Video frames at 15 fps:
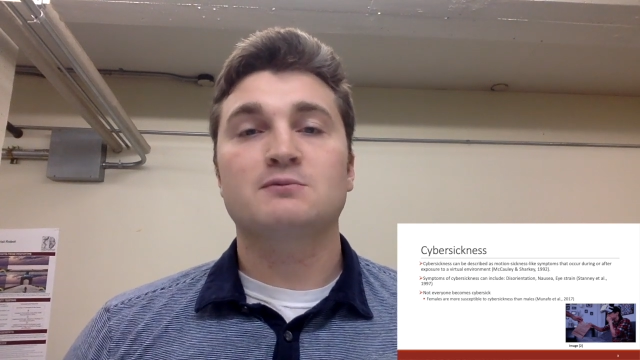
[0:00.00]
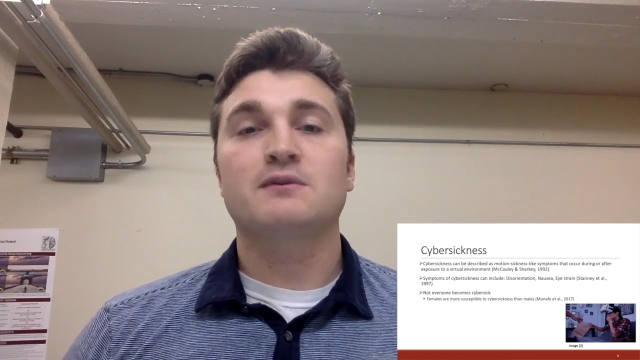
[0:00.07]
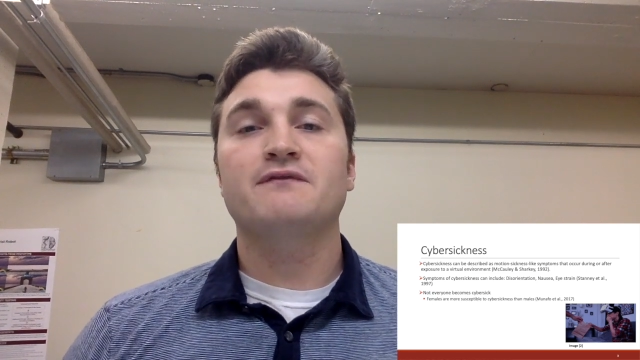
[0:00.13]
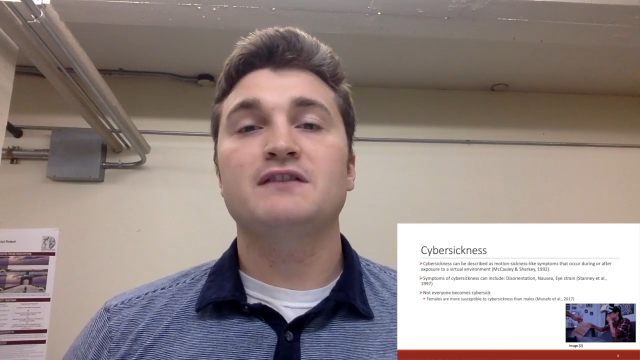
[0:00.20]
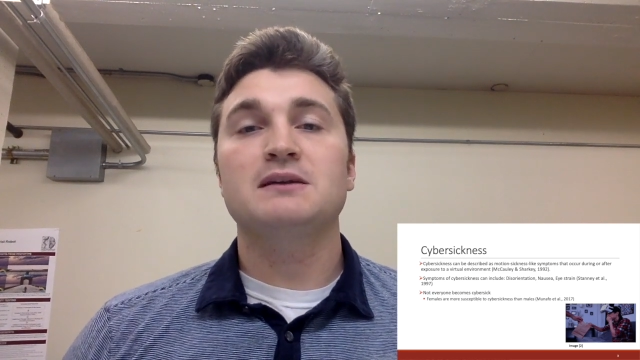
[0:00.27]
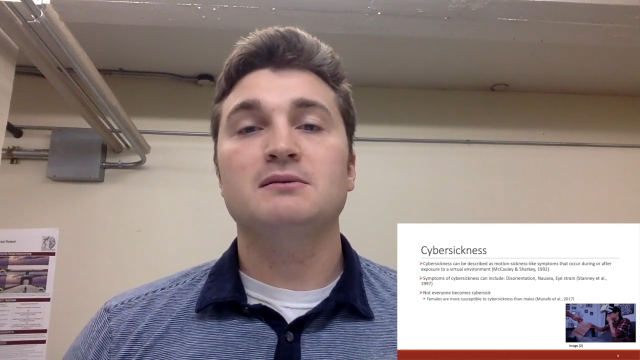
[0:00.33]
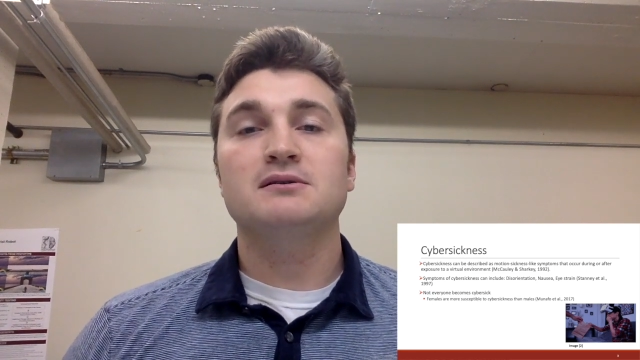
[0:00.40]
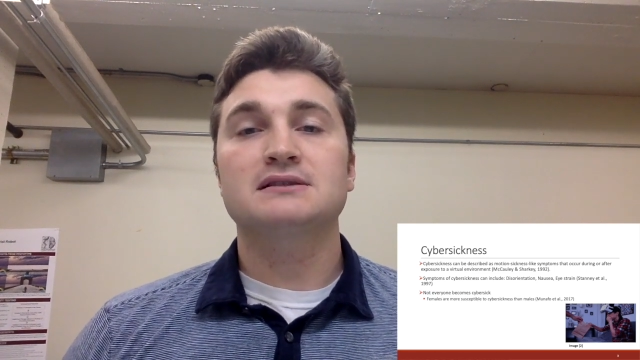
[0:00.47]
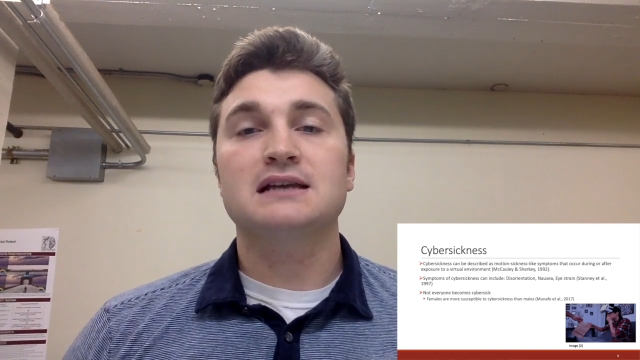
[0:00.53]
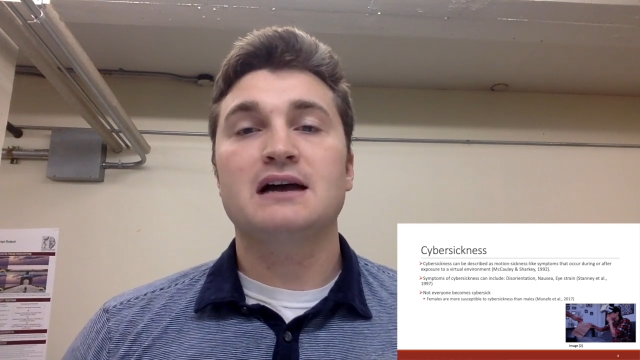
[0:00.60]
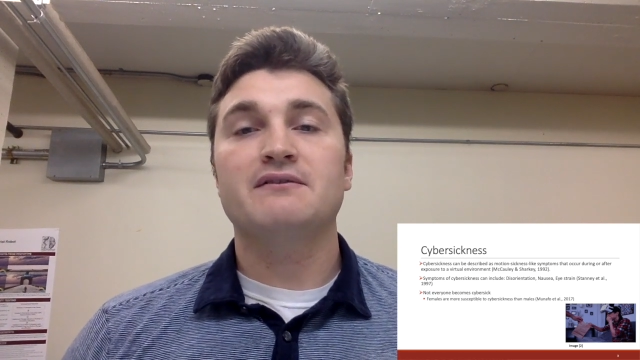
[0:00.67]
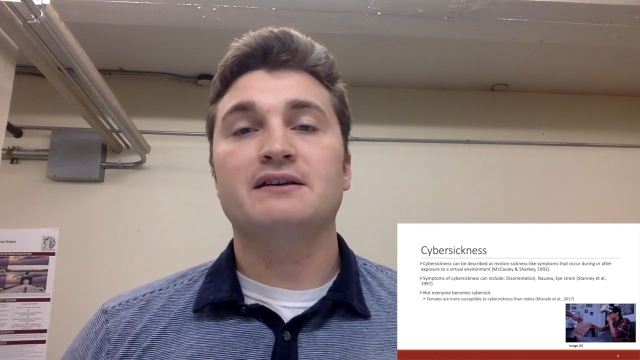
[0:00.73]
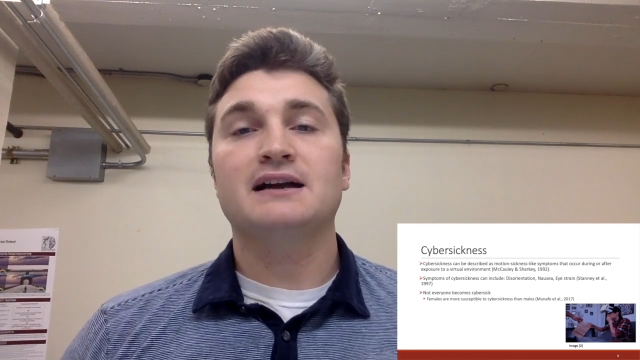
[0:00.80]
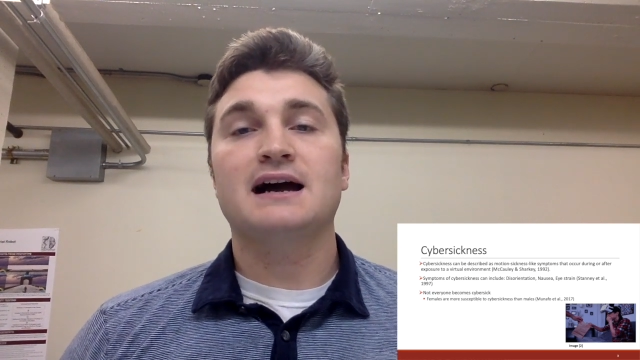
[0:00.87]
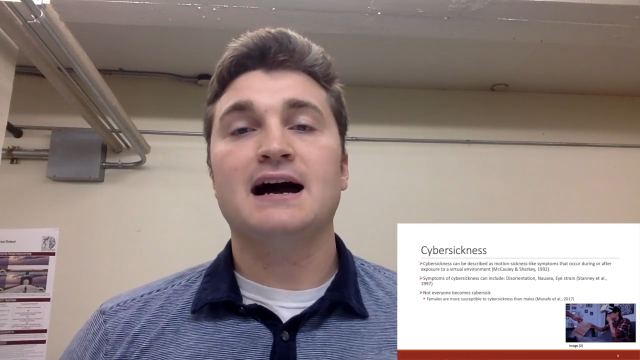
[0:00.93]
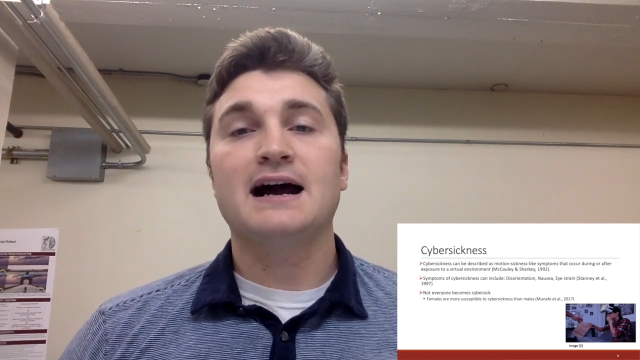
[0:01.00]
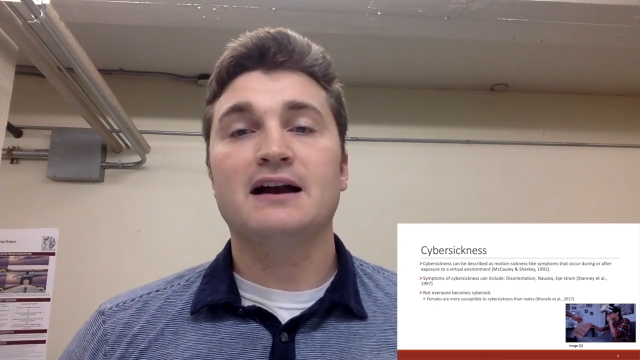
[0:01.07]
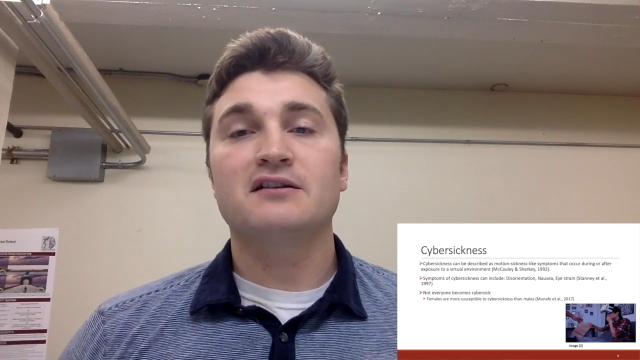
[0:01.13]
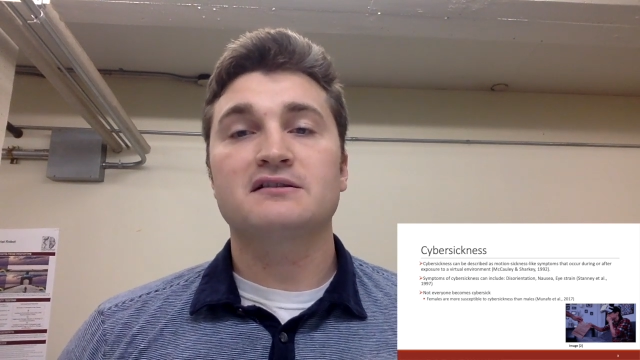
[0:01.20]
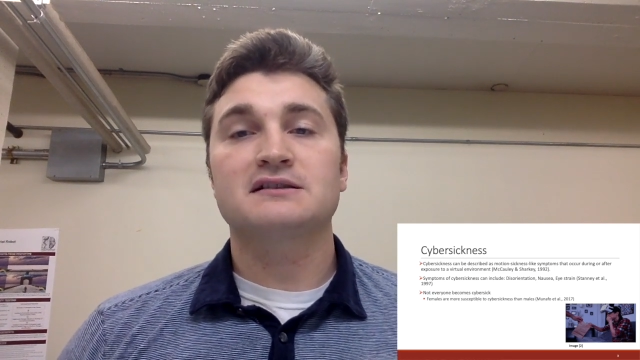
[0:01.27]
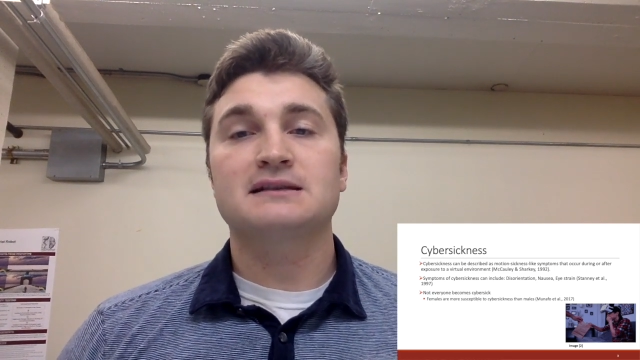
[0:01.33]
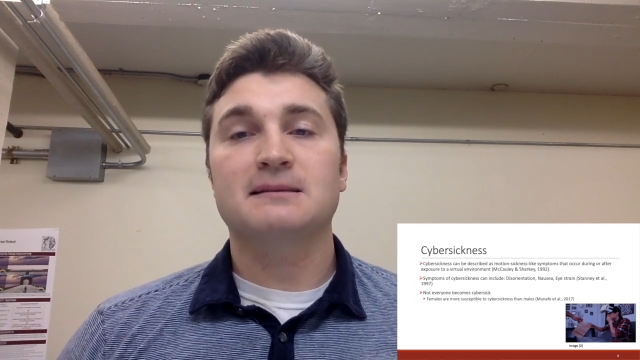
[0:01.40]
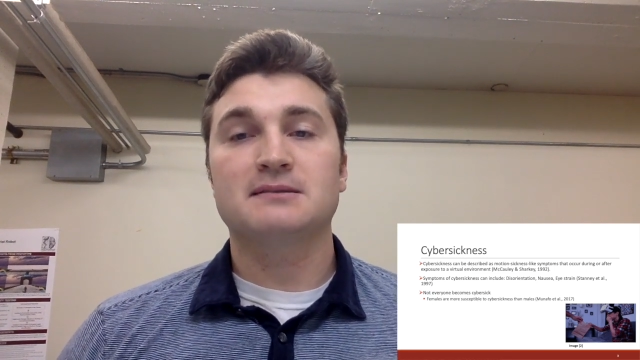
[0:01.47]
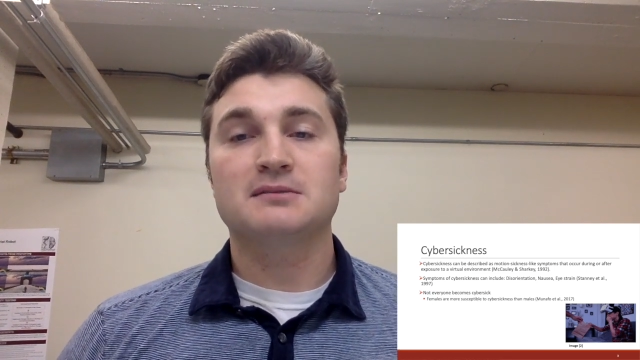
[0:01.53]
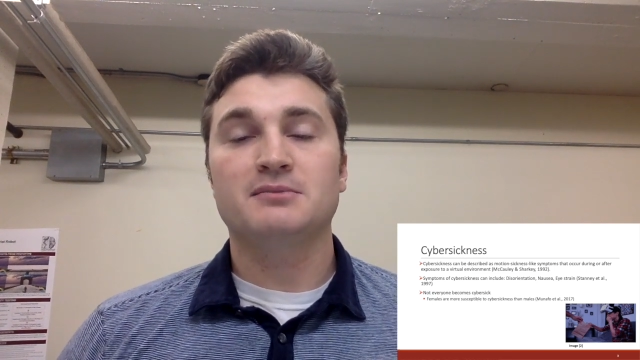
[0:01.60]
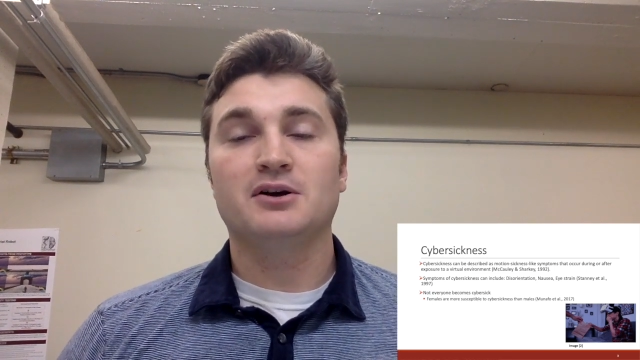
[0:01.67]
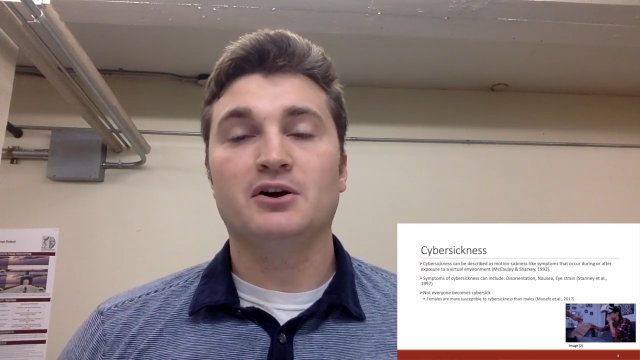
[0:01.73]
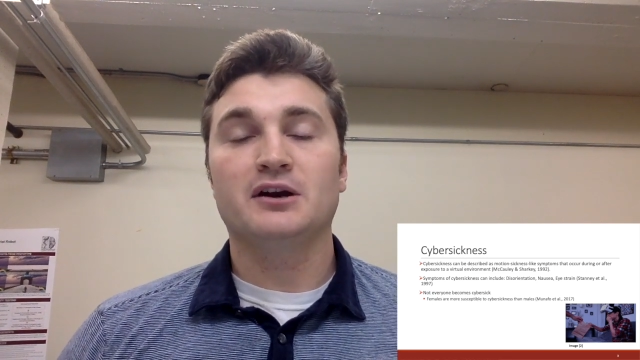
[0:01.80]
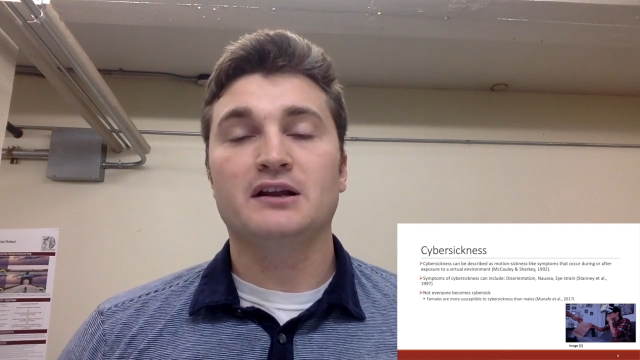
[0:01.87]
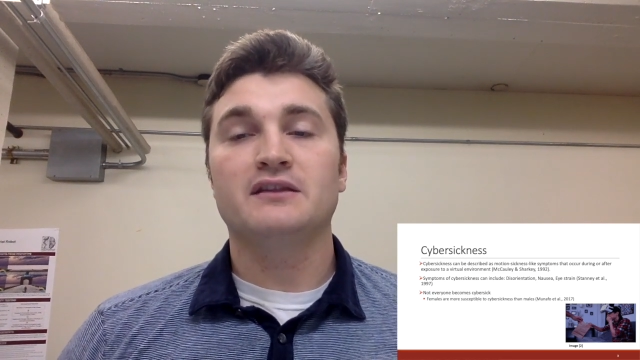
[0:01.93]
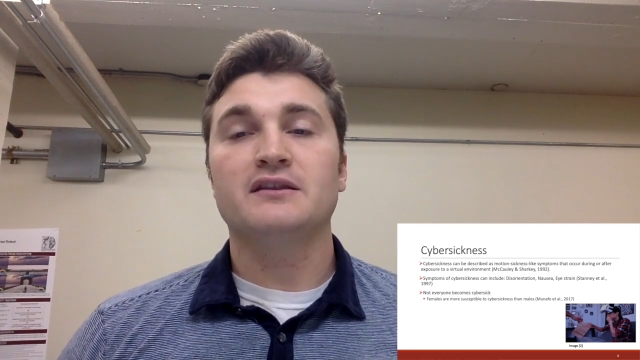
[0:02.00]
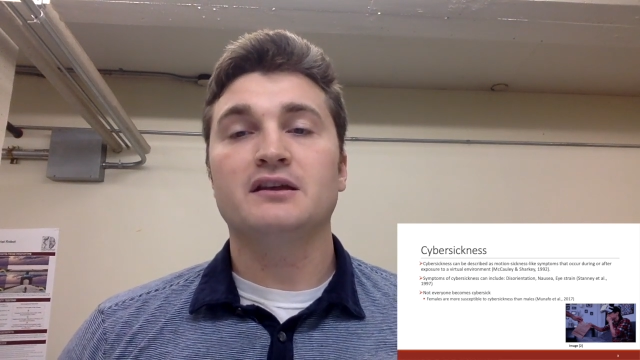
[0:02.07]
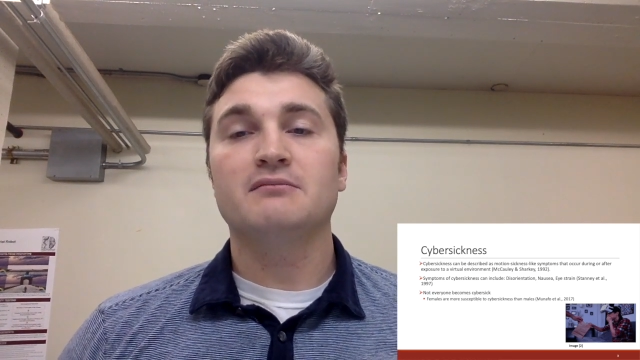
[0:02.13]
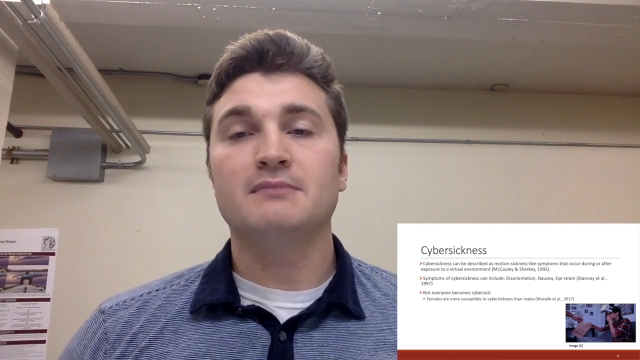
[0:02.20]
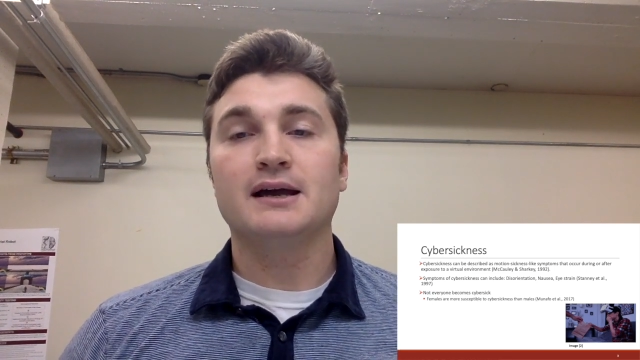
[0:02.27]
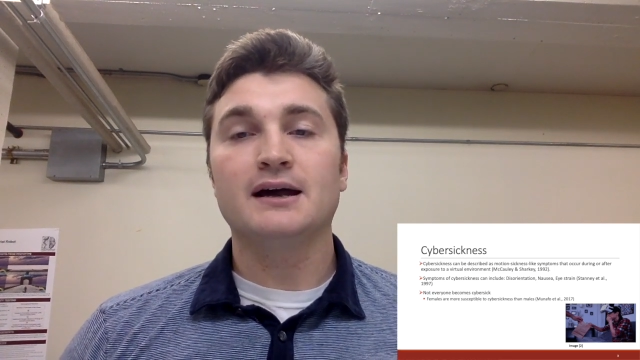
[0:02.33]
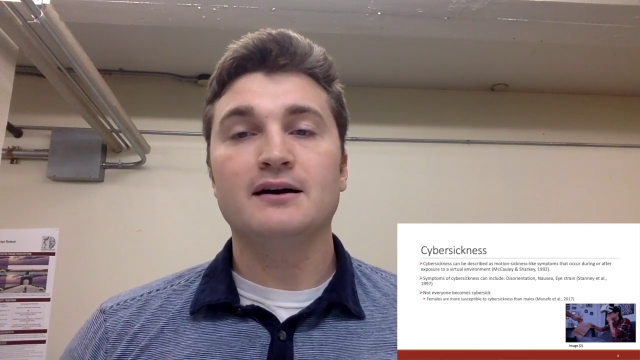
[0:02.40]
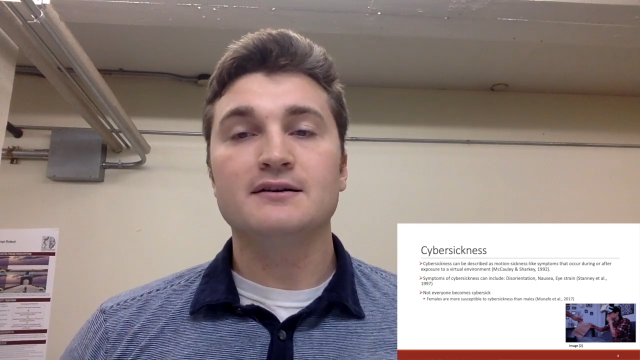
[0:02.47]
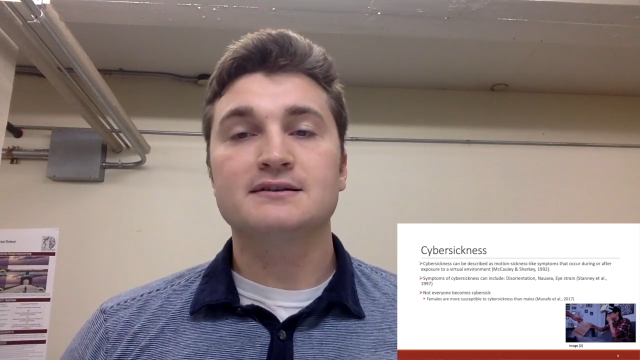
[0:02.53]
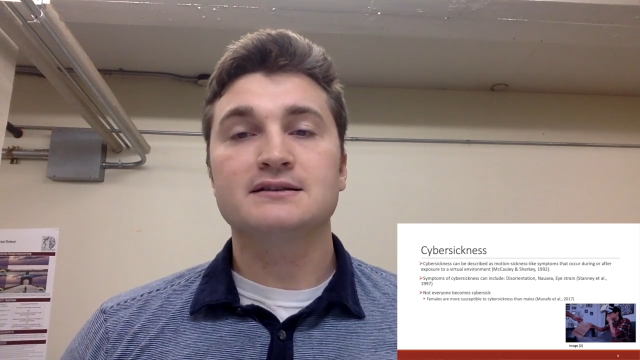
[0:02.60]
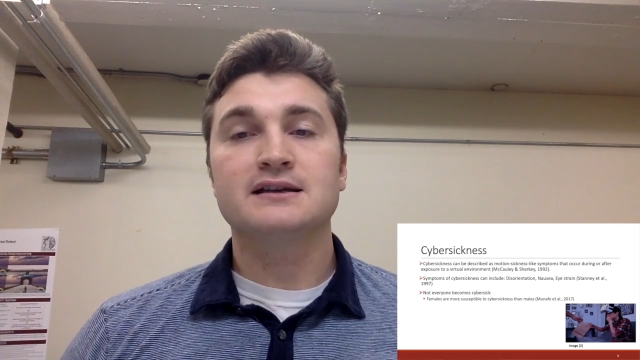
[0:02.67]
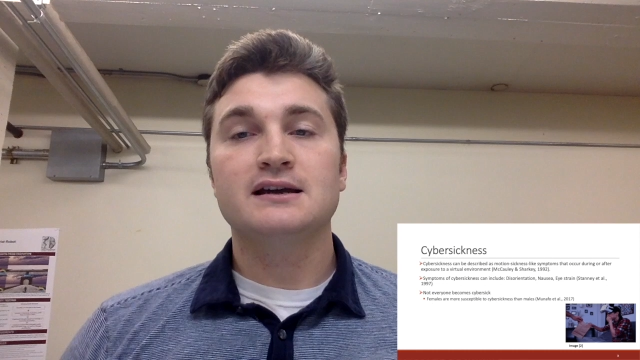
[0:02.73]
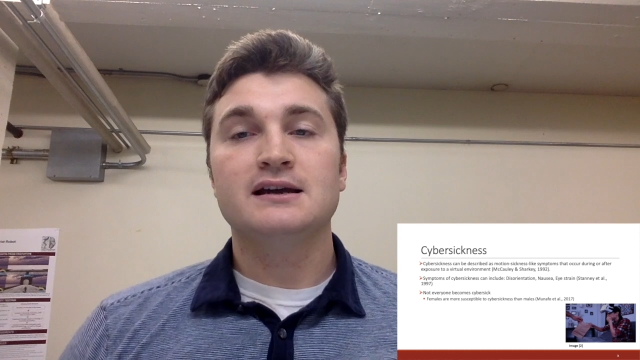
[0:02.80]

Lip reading: with females having a higher susceptibility than males.